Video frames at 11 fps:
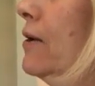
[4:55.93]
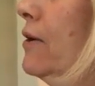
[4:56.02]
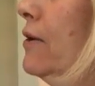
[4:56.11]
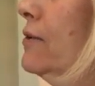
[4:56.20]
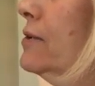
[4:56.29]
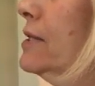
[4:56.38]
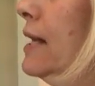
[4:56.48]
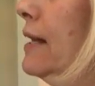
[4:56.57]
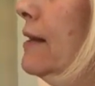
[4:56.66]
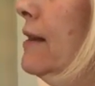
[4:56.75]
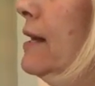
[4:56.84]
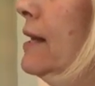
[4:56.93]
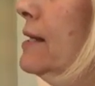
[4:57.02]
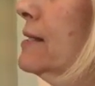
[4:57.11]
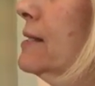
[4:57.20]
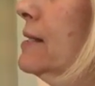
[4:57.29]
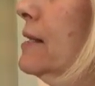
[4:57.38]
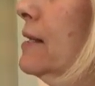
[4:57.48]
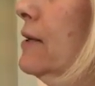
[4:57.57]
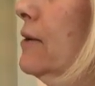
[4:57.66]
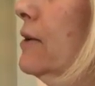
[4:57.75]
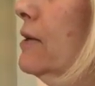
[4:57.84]
goes like this.
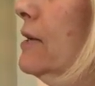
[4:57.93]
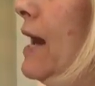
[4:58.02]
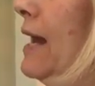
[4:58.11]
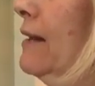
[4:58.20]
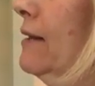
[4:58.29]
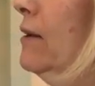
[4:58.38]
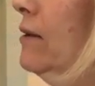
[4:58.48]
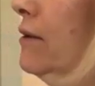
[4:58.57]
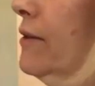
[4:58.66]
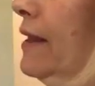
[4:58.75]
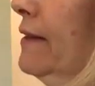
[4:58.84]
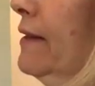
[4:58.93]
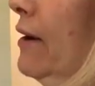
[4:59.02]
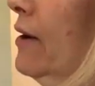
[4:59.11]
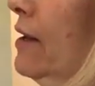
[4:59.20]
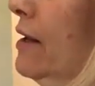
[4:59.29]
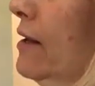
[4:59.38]
You can add a little thing there.